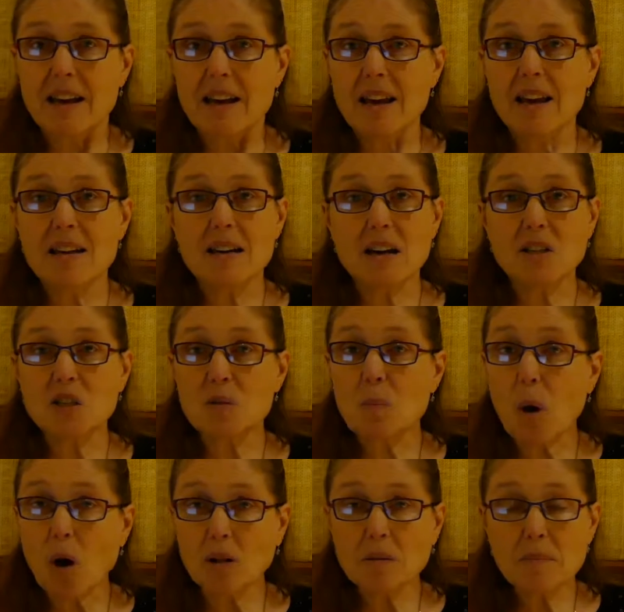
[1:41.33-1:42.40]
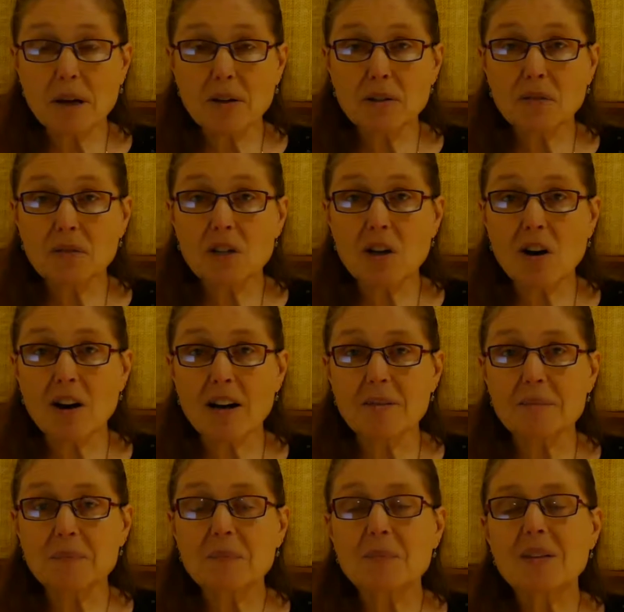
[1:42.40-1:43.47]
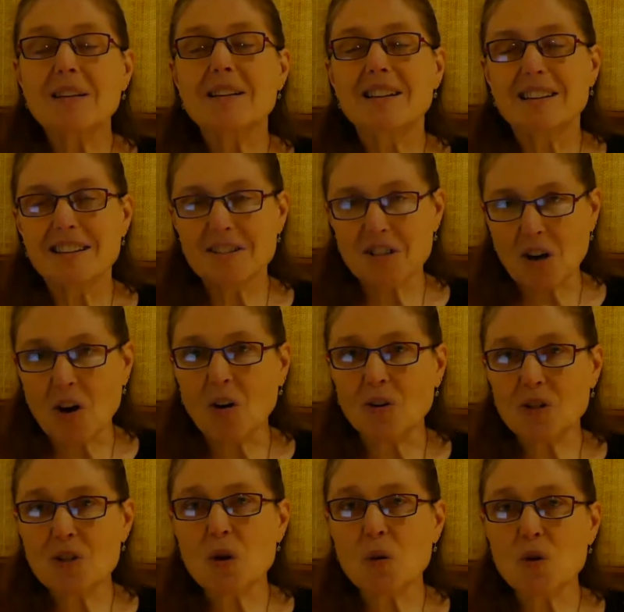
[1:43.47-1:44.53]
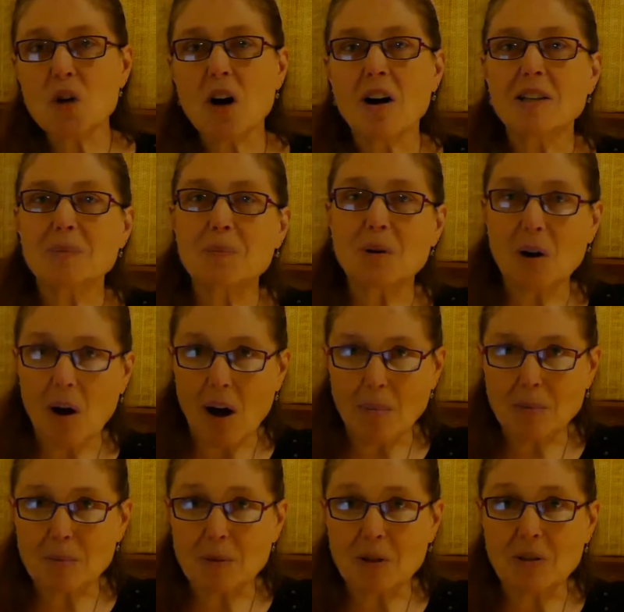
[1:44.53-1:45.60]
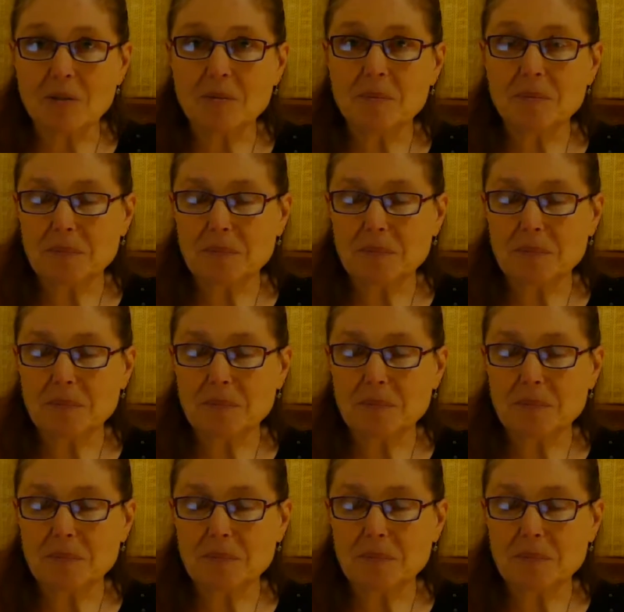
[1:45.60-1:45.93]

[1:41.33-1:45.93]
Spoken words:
in a small amount of time? It's also not probable.